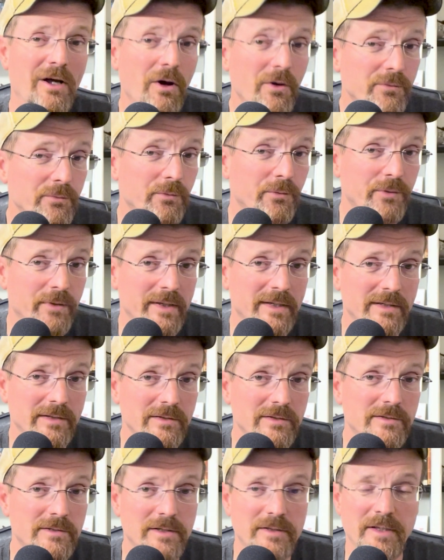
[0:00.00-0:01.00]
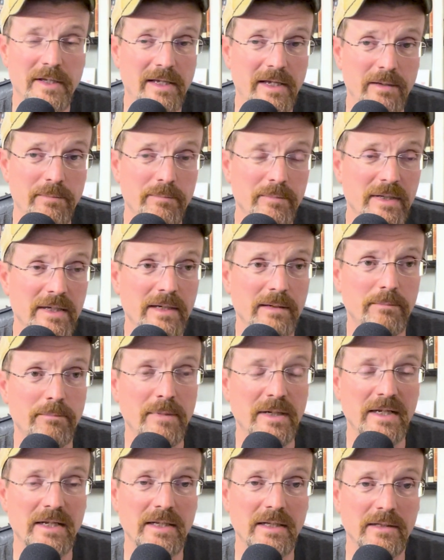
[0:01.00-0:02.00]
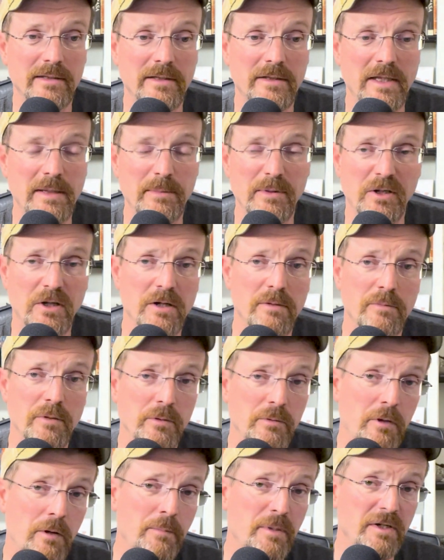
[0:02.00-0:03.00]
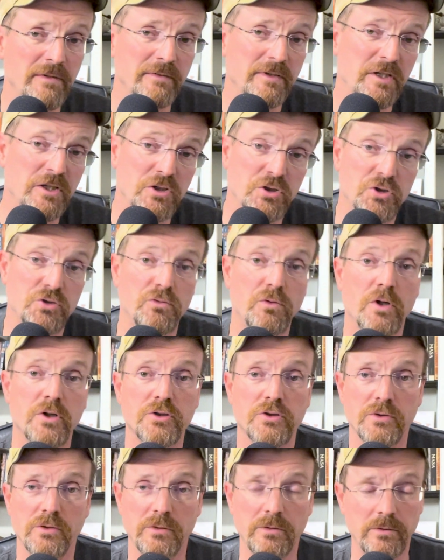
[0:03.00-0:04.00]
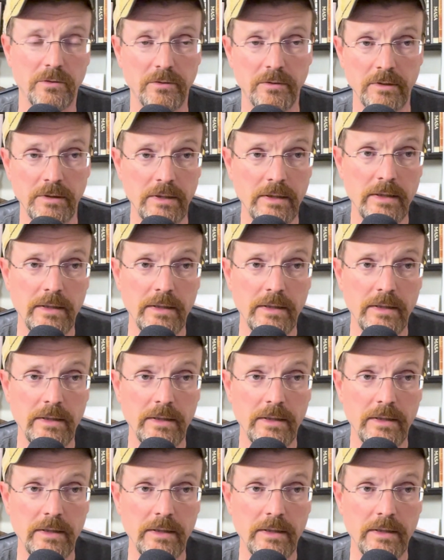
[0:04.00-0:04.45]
other things that they can be, meaning that they become a bit of an instructional